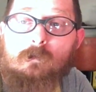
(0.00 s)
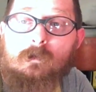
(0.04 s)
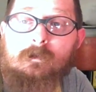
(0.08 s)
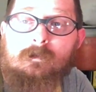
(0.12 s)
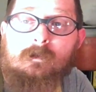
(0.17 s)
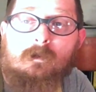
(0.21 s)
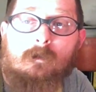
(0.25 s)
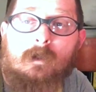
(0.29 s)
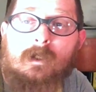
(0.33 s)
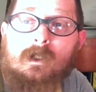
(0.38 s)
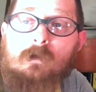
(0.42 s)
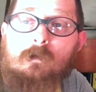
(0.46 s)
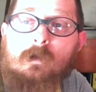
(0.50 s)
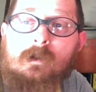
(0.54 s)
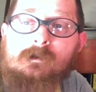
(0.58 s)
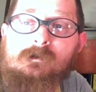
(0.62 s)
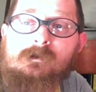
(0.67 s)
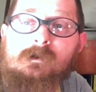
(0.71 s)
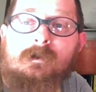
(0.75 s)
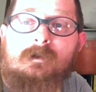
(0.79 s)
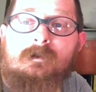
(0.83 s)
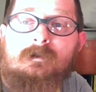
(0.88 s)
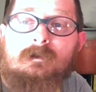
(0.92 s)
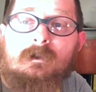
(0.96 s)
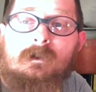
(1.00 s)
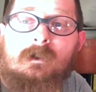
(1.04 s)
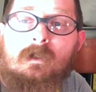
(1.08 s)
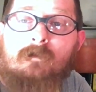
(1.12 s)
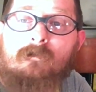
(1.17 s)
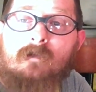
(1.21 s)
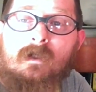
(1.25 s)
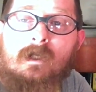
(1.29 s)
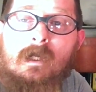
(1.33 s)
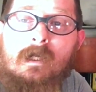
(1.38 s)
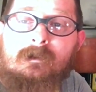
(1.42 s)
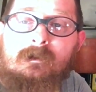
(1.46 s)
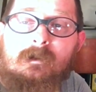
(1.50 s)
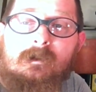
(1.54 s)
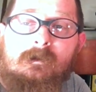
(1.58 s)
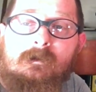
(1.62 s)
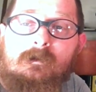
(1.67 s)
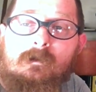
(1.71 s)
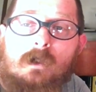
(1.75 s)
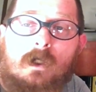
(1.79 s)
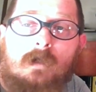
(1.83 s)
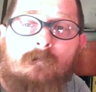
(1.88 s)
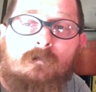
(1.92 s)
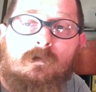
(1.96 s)
with direct questions, anything I
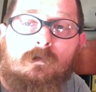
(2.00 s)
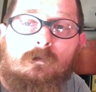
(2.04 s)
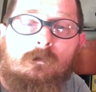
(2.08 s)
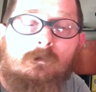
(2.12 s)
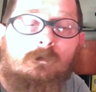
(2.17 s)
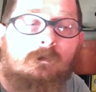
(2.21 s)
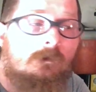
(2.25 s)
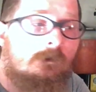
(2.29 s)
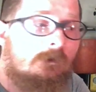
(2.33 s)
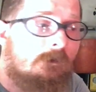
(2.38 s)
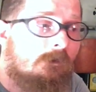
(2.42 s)
didn't cover,